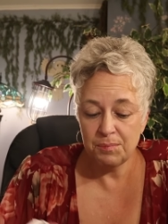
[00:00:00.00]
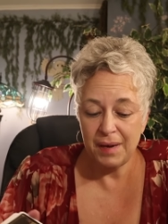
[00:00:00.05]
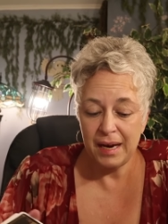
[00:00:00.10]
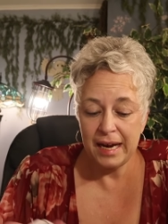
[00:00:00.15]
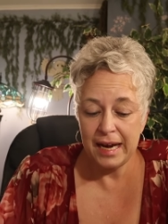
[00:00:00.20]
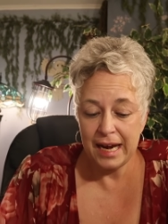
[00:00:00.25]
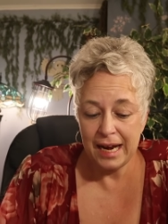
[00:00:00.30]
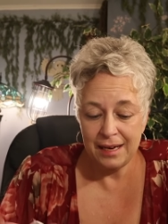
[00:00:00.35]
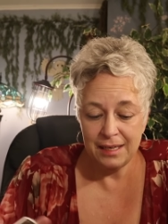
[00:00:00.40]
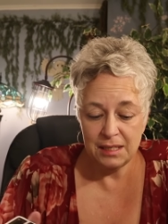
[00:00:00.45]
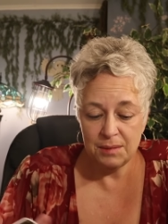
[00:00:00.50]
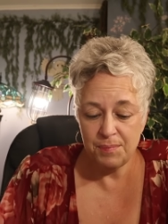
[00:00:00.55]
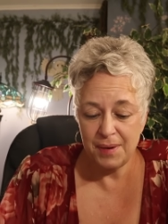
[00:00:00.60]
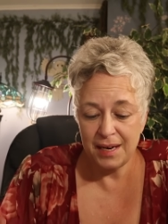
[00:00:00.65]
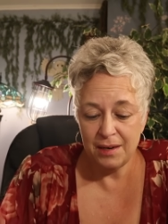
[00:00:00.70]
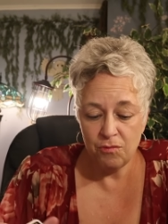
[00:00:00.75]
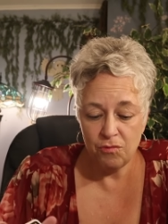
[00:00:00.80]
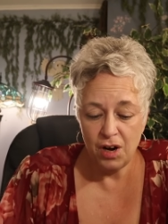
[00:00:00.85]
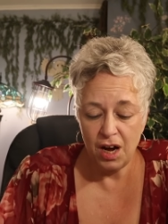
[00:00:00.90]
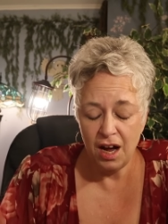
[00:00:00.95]
been, it's
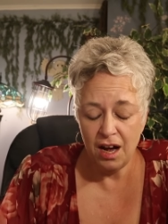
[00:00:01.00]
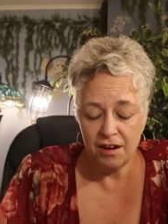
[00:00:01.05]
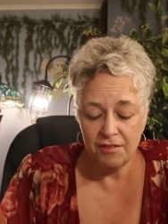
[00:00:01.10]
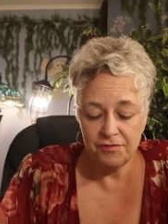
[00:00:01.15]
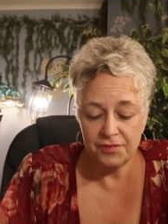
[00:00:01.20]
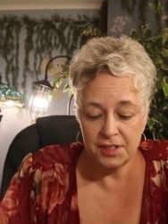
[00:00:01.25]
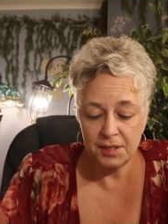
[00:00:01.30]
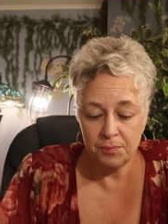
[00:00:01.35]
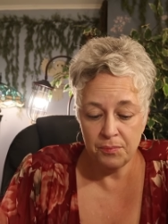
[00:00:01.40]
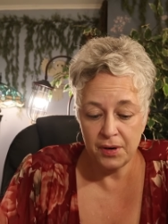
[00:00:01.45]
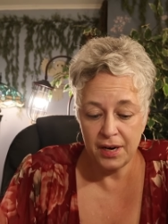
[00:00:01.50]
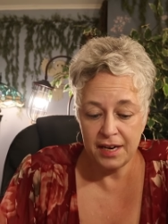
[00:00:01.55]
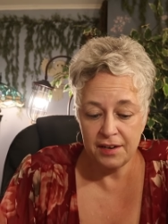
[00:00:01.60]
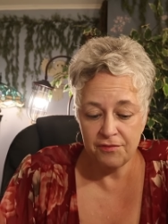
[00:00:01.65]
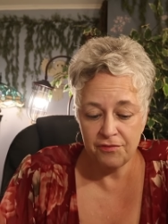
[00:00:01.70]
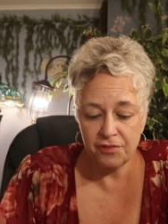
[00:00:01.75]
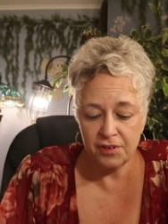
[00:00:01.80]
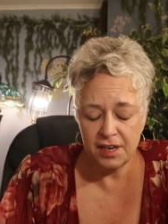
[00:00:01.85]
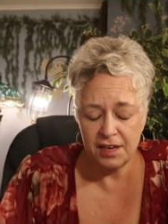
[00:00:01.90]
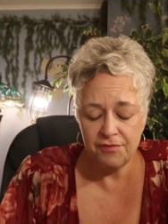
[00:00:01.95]
been rough to
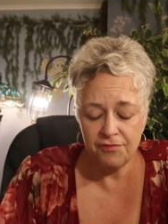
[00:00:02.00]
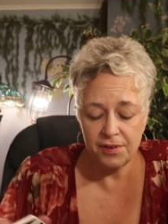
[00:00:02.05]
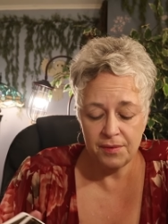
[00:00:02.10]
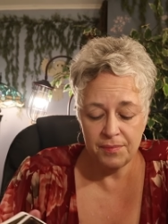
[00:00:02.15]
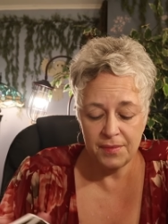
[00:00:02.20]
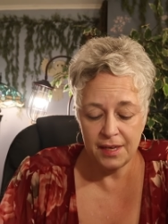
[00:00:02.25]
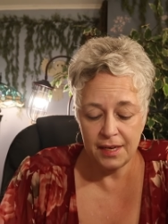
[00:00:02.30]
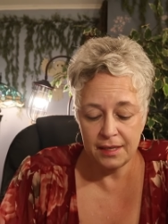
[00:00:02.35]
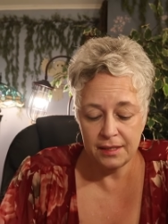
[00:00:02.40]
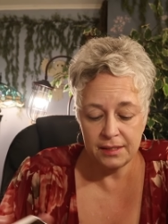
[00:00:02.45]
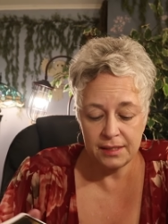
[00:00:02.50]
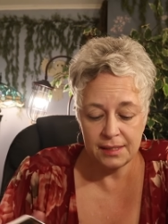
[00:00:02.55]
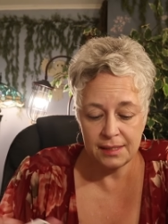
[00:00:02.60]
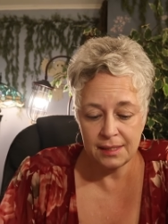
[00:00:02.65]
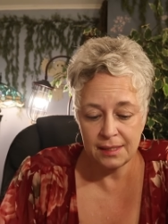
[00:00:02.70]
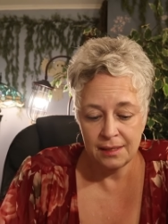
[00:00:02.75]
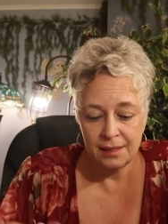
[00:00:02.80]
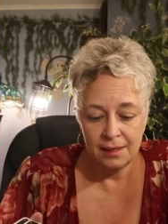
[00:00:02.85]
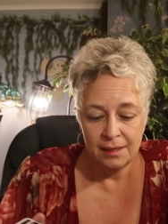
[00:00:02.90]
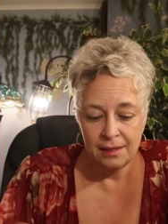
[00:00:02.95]
break free from this.